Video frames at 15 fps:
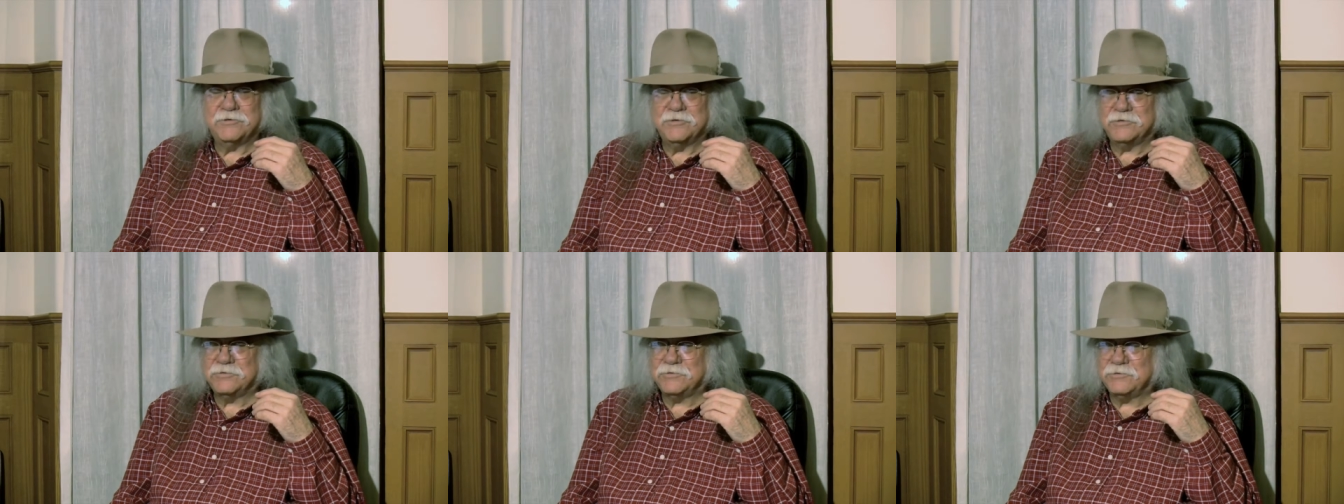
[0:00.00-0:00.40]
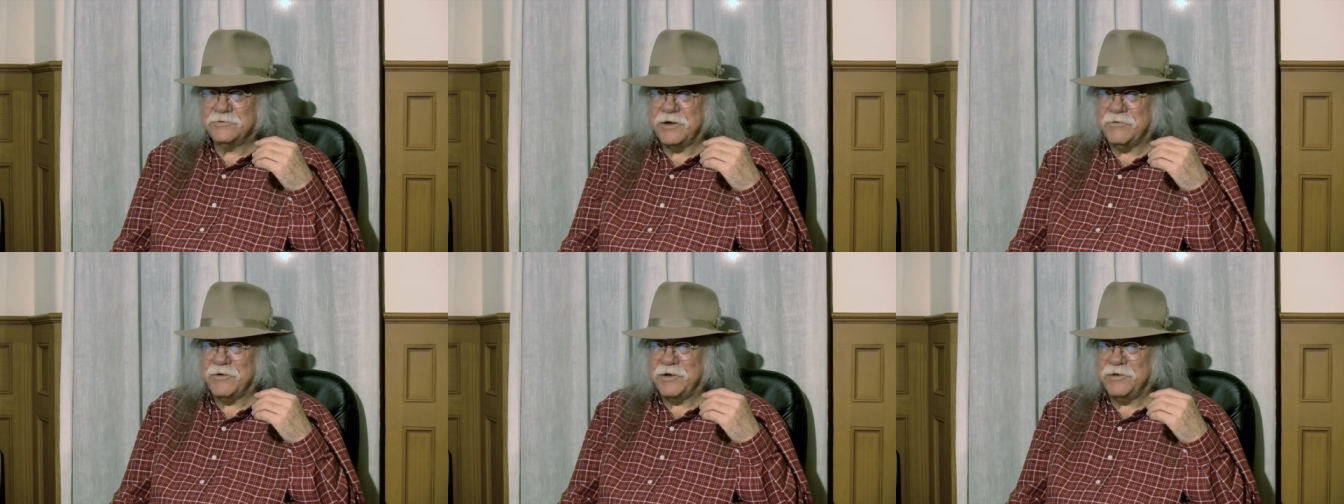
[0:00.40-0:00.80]
is
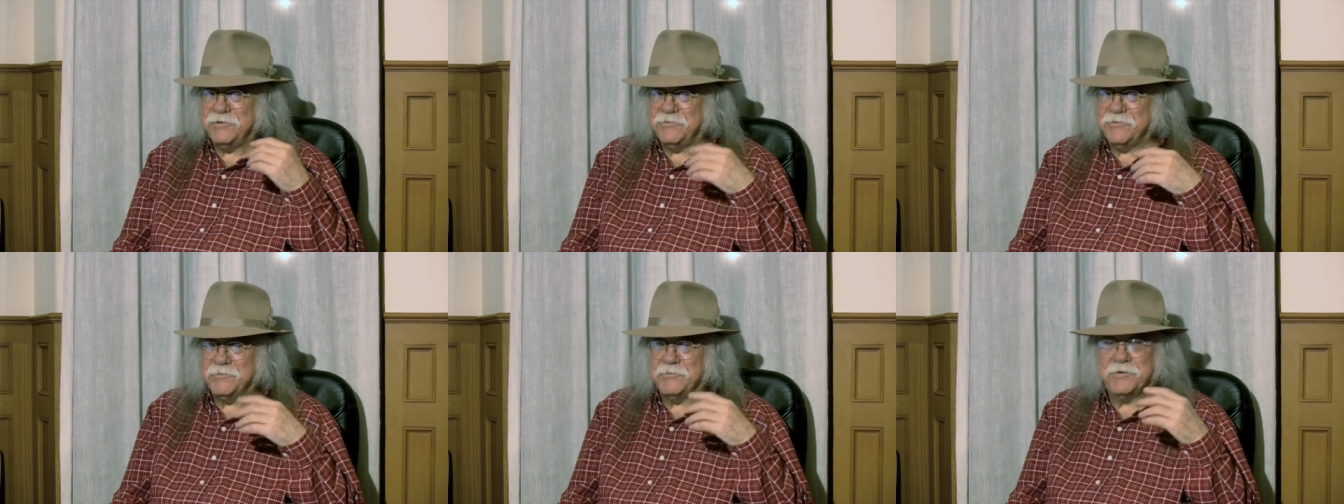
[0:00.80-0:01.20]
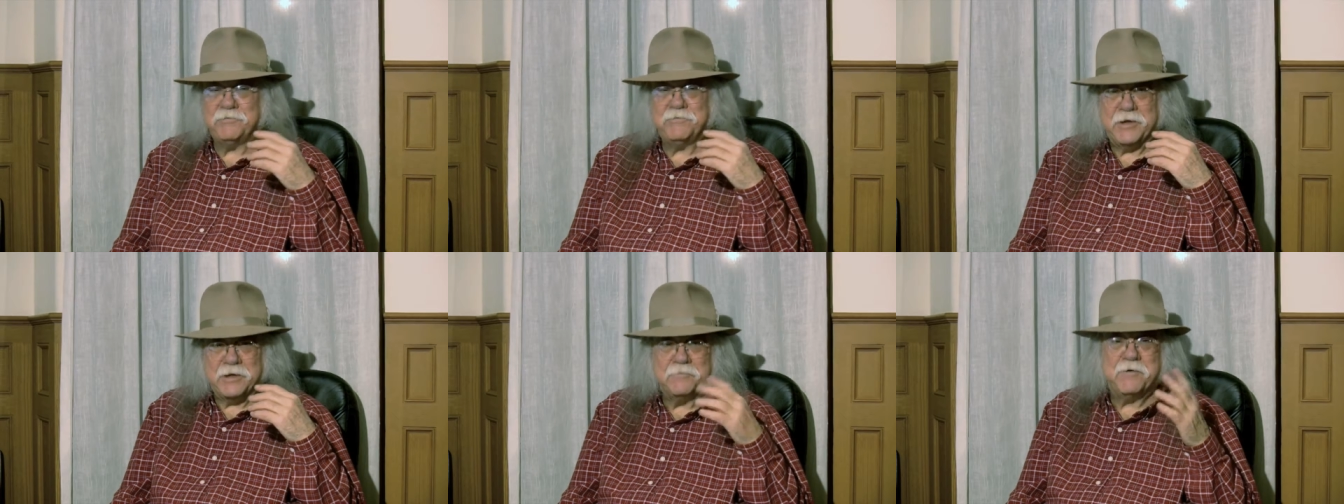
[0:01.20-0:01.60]
how I knew him,
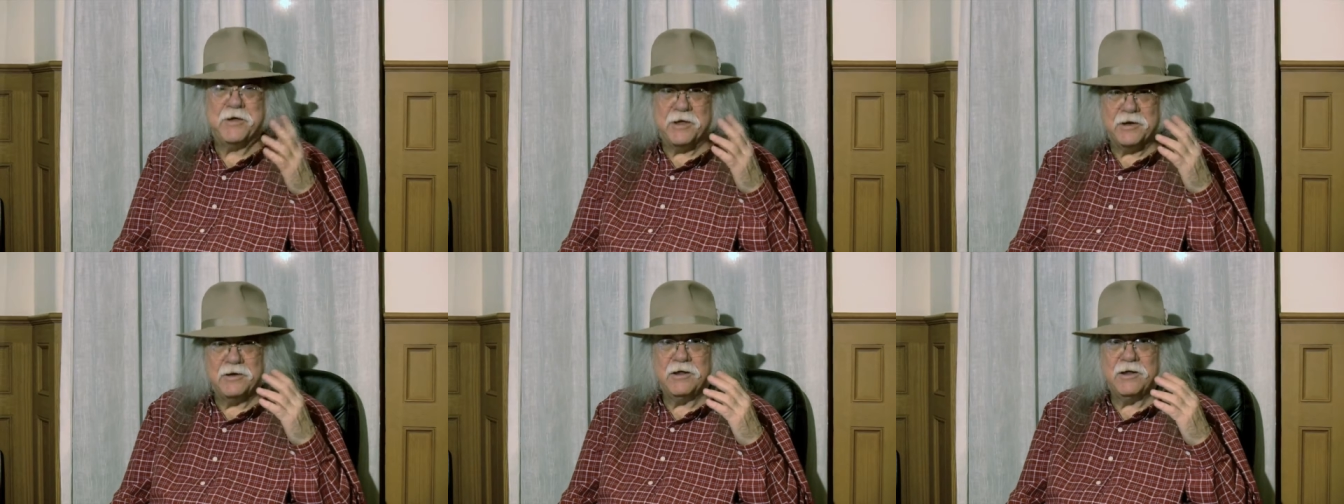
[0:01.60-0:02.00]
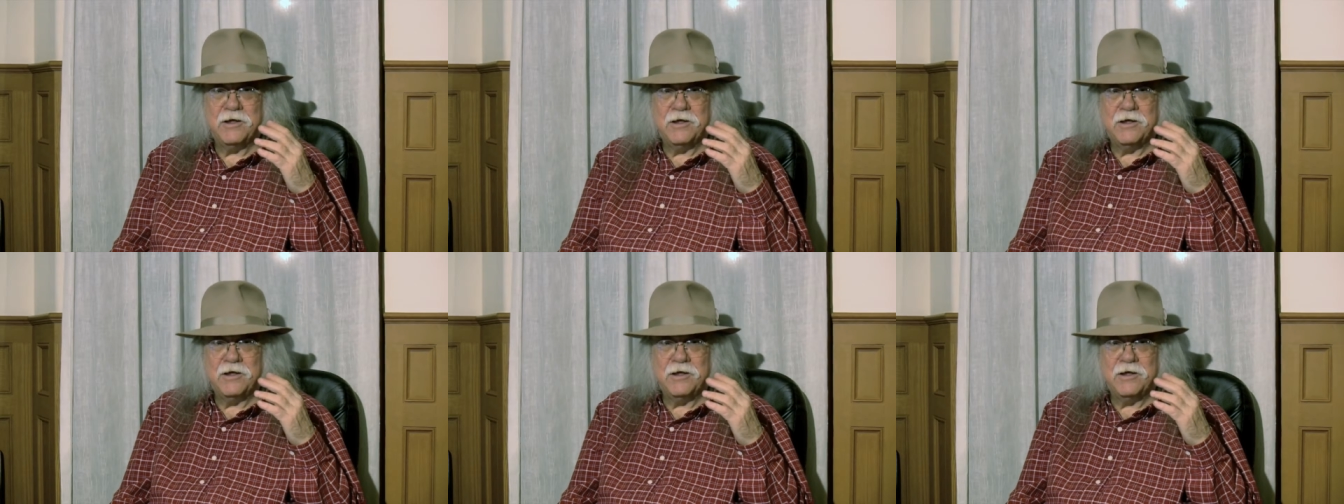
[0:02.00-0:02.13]
but Pigpen